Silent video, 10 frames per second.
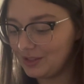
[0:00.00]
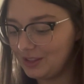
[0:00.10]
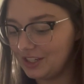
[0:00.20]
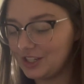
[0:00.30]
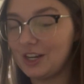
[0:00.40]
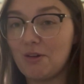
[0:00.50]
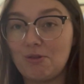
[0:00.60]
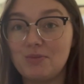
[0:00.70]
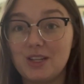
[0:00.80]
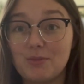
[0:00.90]
the Chanel
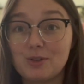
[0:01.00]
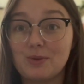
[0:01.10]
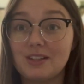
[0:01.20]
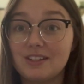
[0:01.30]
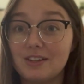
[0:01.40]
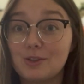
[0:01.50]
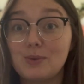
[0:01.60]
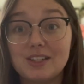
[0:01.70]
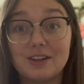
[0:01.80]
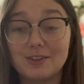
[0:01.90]
Home Slim or Sweet
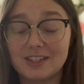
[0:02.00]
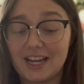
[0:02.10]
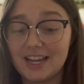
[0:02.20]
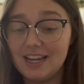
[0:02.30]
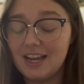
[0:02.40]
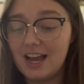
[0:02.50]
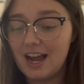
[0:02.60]
Snuggles Light.